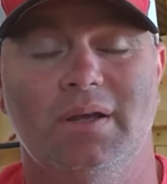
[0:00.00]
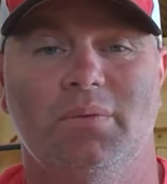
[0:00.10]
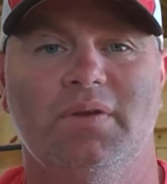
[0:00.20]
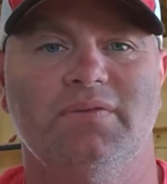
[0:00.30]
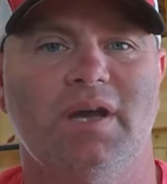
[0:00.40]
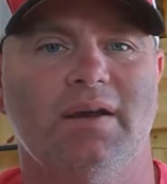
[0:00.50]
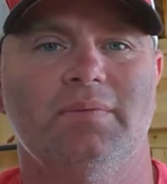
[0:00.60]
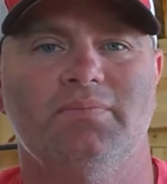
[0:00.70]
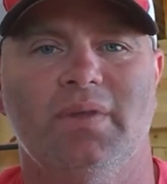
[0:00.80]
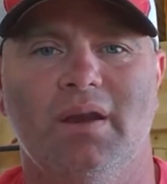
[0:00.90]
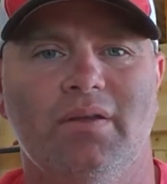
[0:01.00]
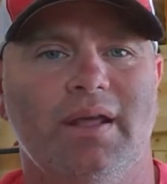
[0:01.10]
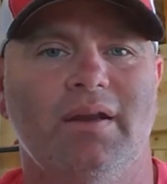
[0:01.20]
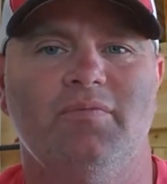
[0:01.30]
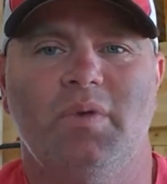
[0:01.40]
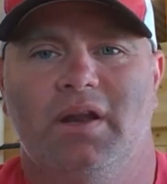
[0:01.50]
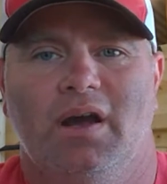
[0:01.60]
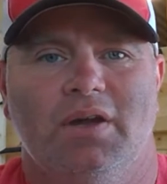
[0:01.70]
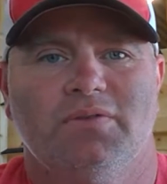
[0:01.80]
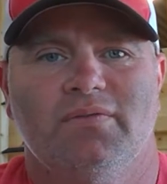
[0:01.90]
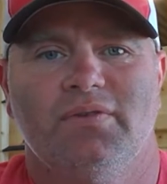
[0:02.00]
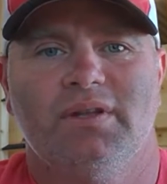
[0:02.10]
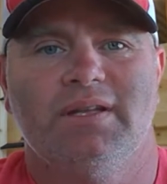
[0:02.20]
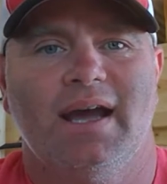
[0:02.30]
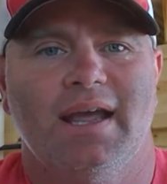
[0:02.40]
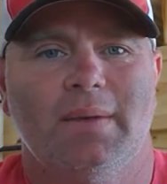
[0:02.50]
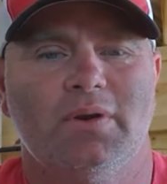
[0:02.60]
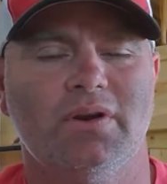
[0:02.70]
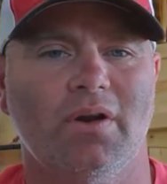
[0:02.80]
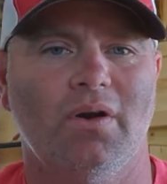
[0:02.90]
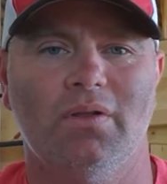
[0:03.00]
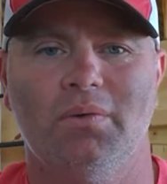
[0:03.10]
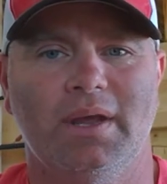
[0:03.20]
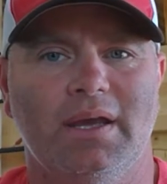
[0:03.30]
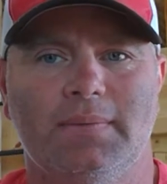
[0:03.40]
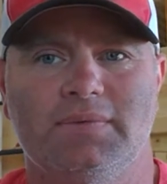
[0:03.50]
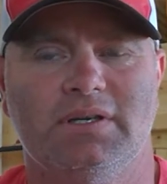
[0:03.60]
We've done them, that have been 100-foot diameter all the way up